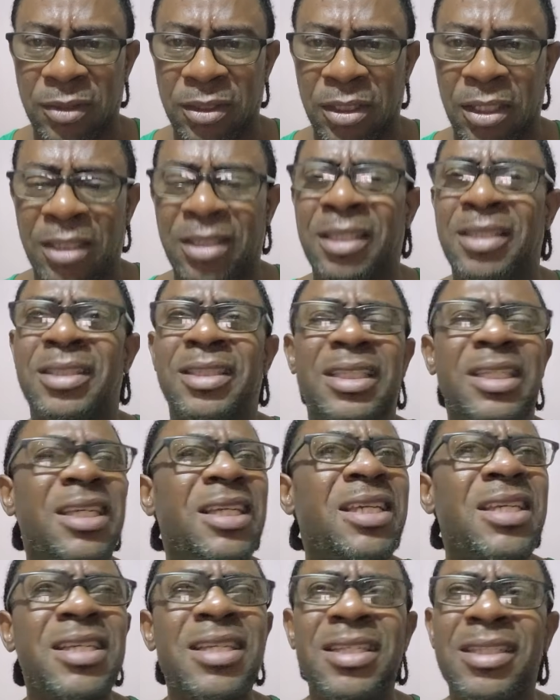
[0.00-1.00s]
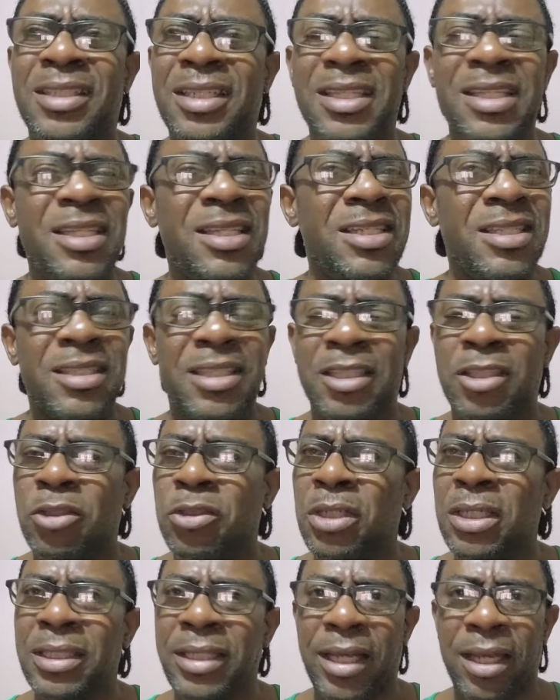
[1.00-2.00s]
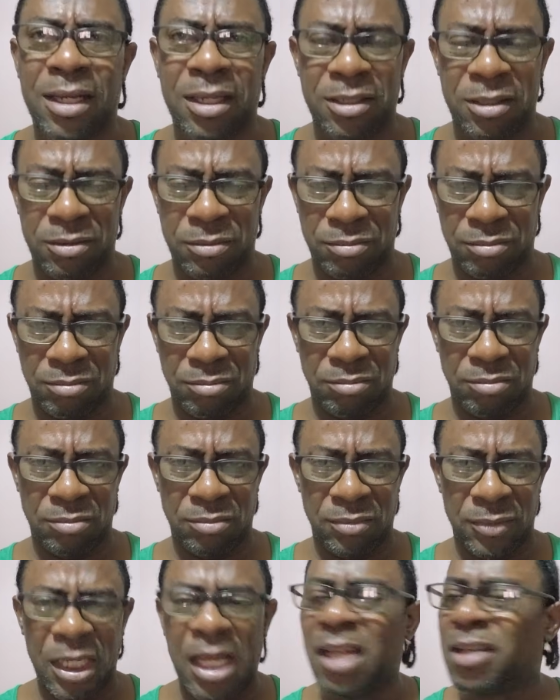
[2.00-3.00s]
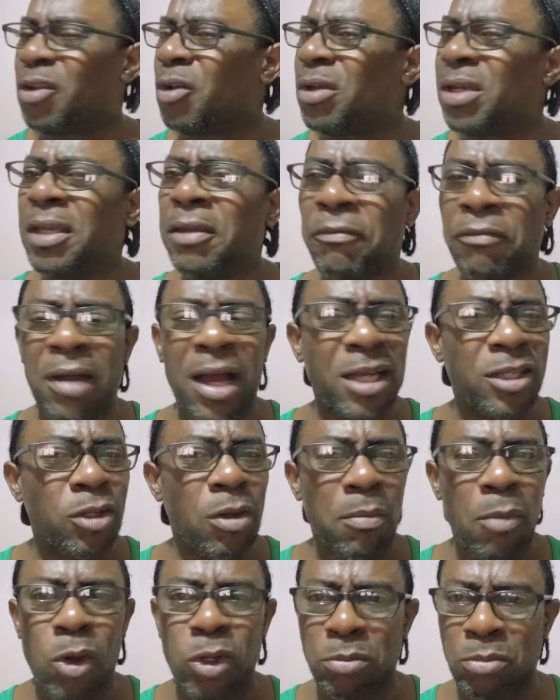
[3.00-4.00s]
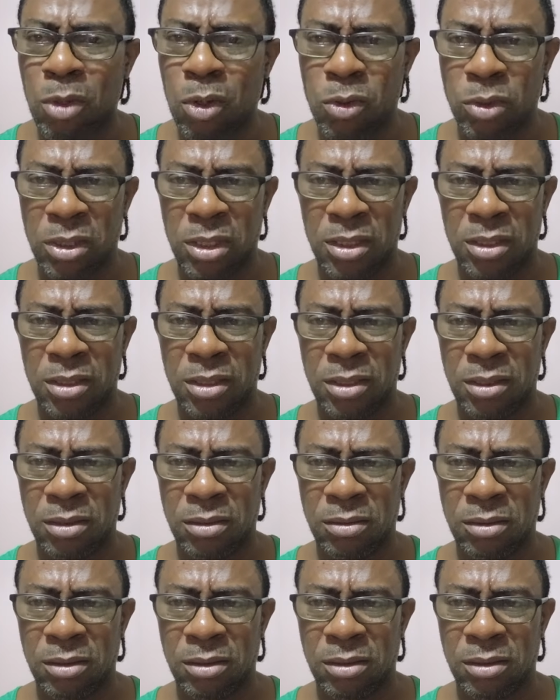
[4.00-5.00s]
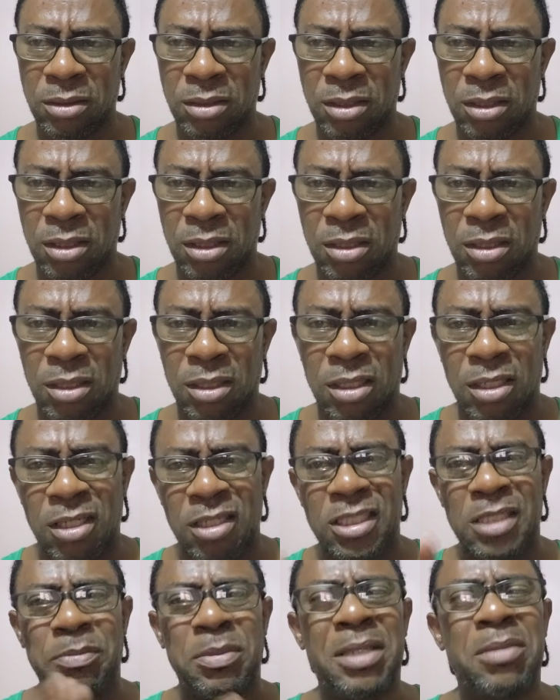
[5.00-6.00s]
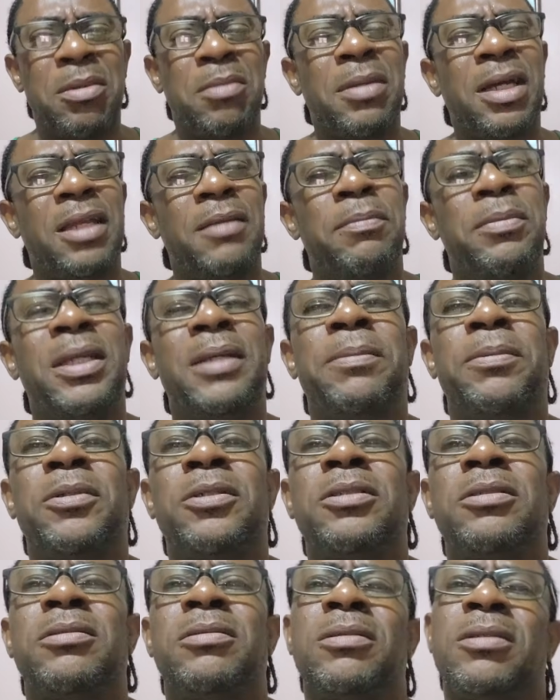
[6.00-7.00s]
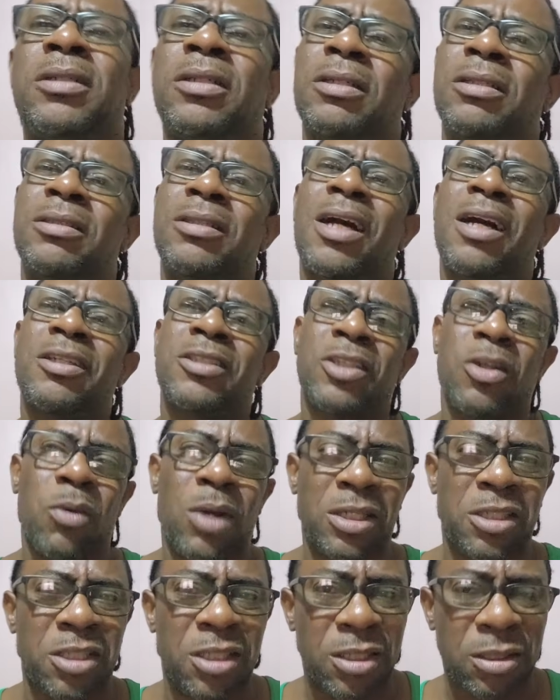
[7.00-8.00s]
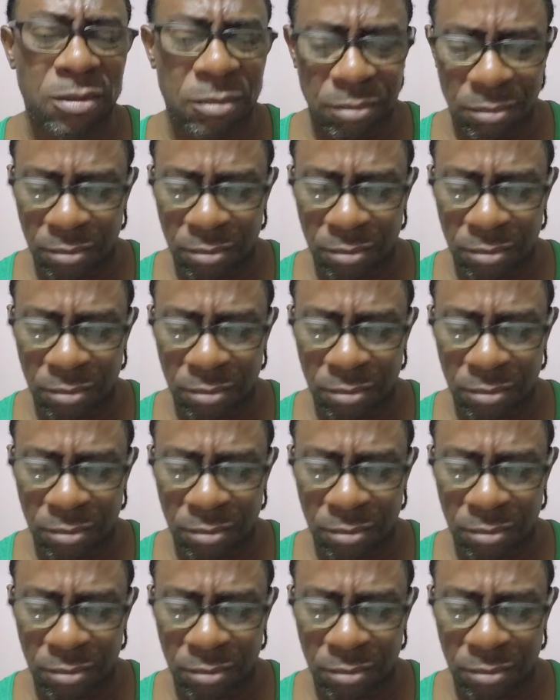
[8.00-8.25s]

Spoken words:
it is easy to detect. Now, if I know about it. Speak my mind, people. Thanks for watching.